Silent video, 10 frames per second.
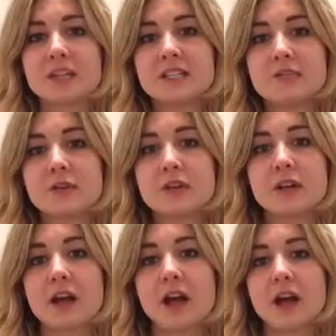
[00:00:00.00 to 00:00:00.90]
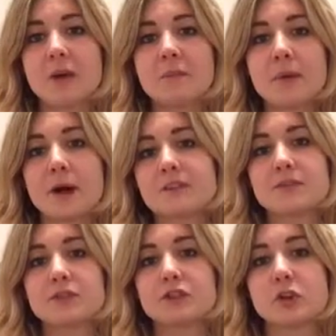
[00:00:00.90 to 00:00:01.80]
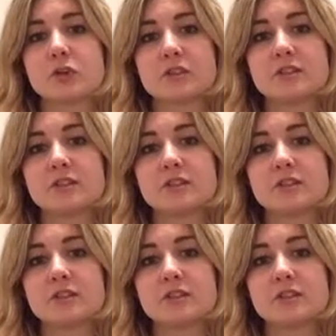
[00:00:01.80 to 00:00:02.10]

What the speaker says: different parts of the shoulder.